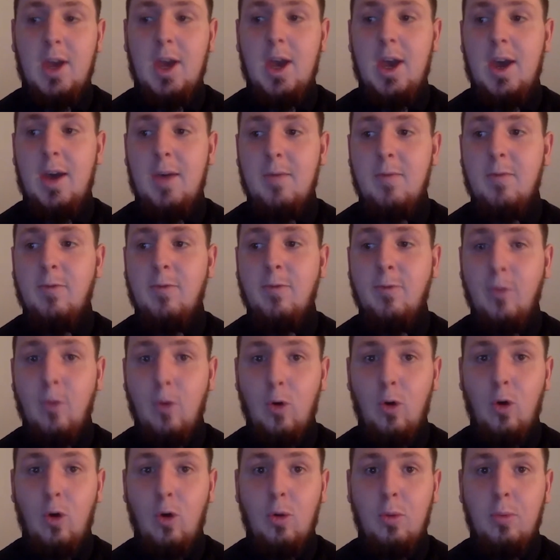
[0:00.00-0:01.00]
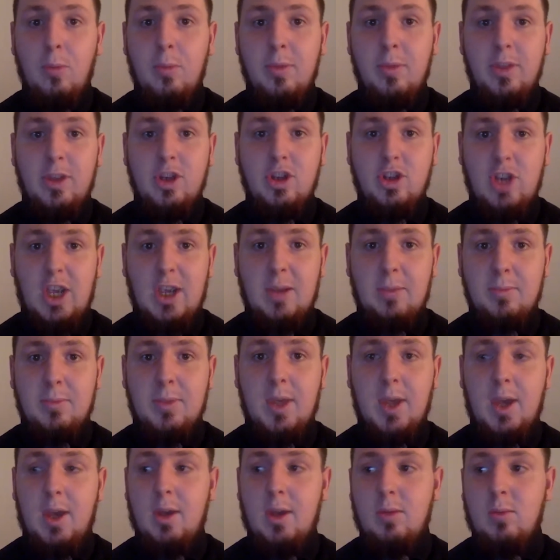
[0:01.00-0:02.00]
form the shape
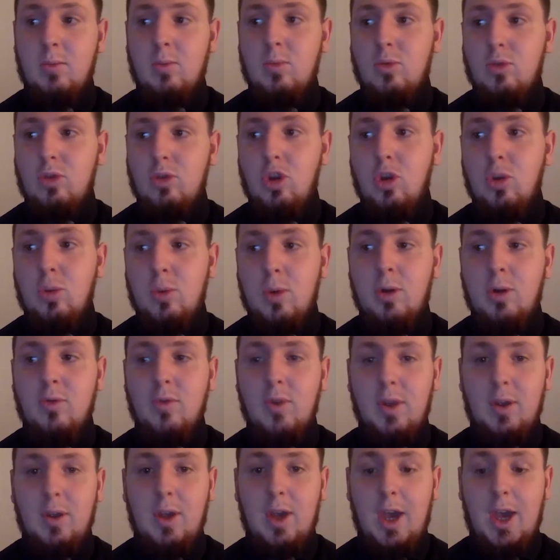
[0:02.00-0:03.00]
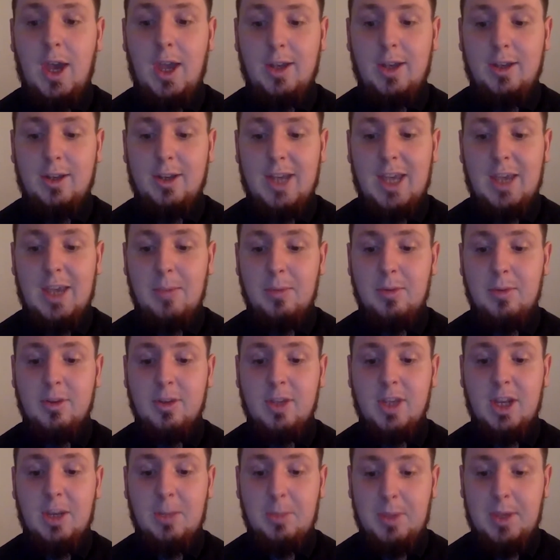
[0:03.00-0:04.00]
that New World Entertainment's
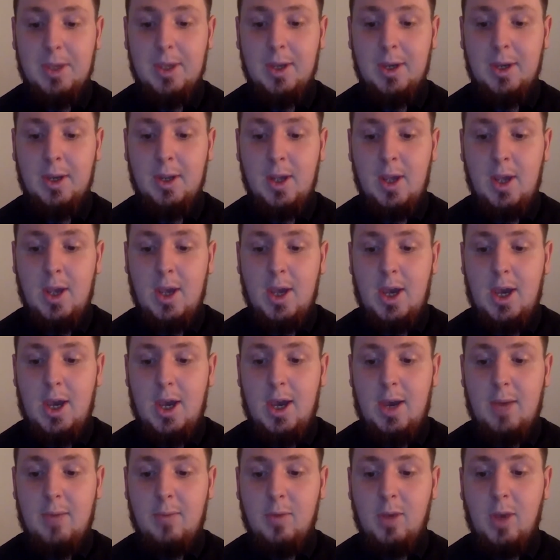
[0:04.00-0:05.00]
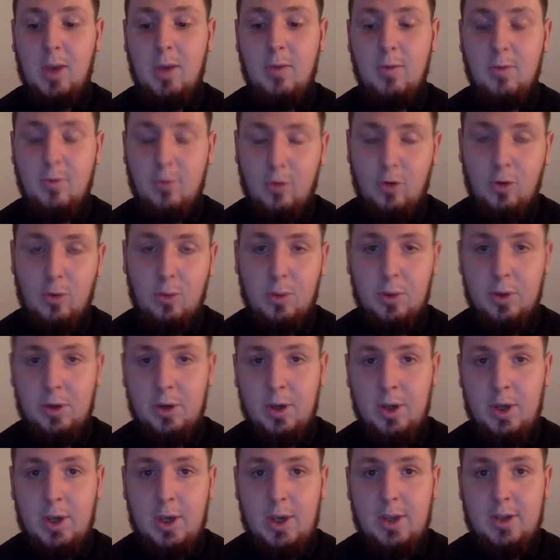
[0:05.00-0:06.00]
going to be in going forward.
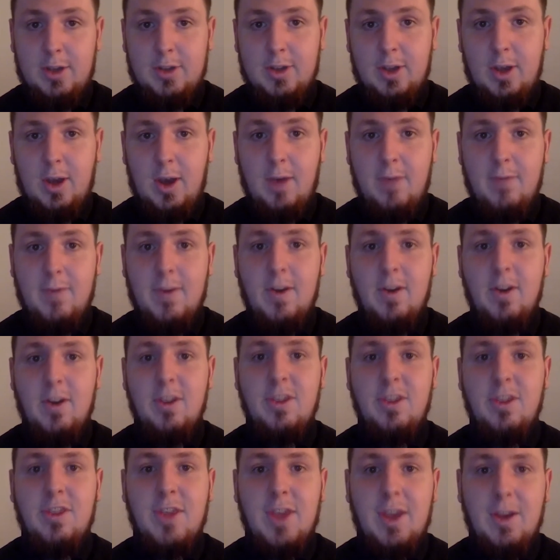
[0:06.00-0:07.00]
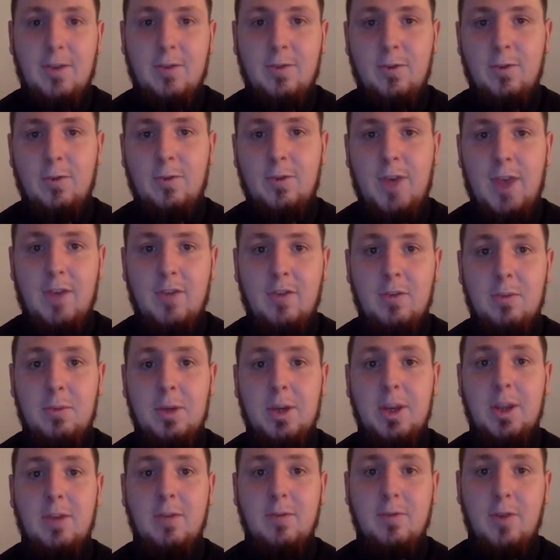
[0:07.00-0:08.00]
So I'm very thankful for
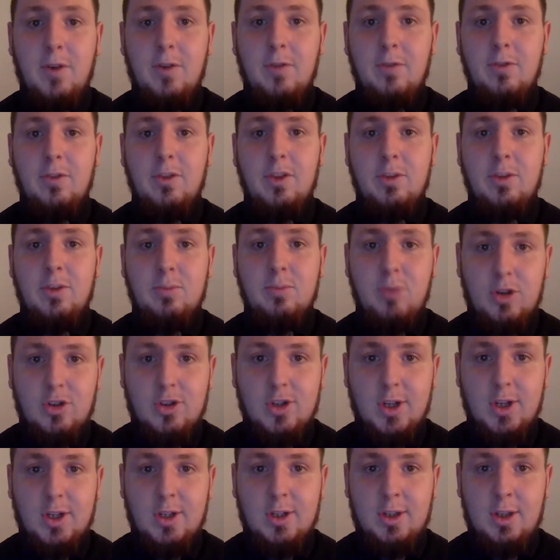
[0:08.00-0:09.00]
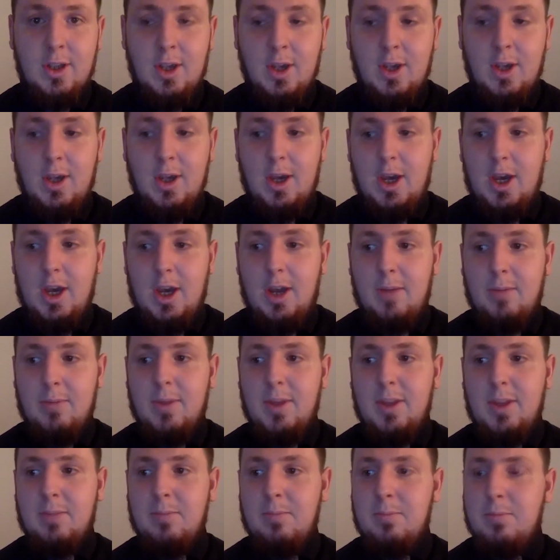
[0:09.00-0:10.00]
everybody involved in this project.
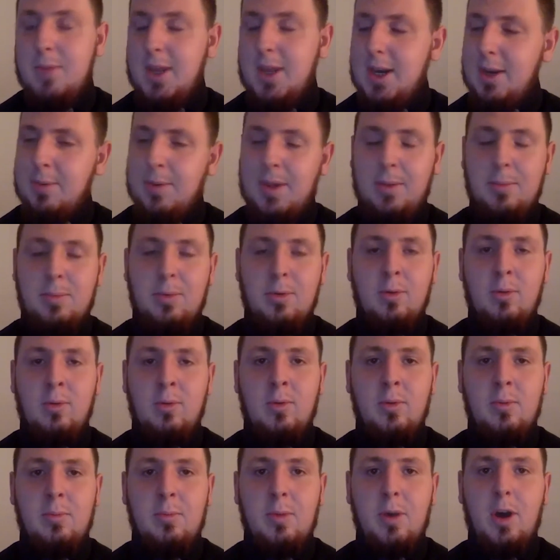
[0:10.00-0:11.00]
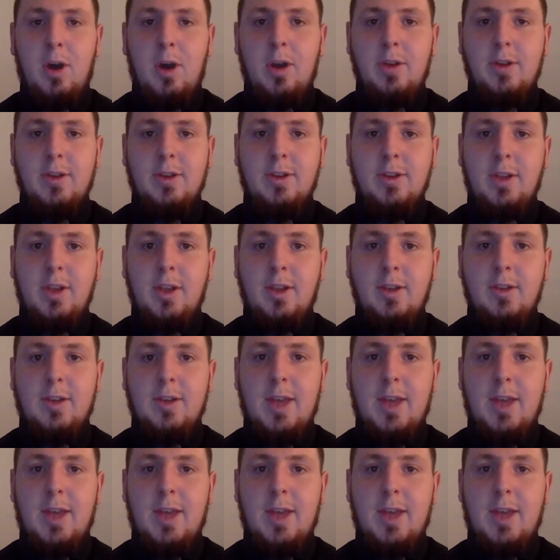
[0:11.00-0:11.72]
There's many people behind the scenes that are